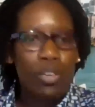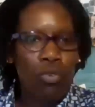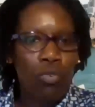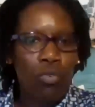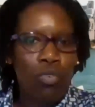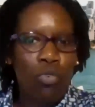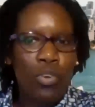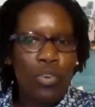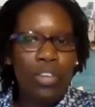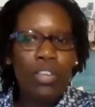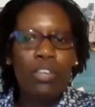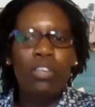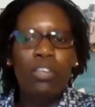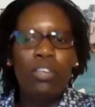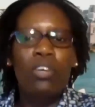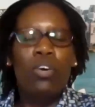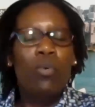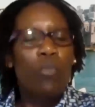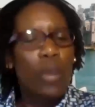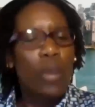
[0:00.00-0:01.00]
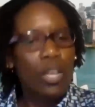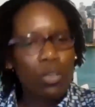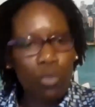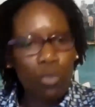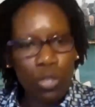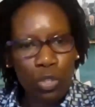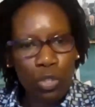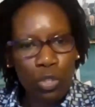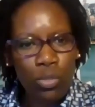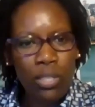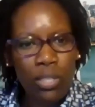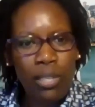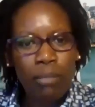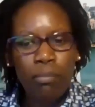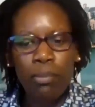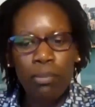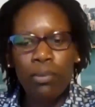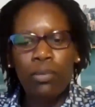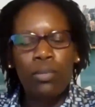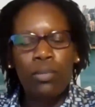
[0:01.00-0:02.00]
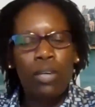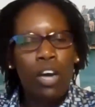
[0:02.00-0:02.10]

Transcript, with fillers: you're going. Where are you going to sleep?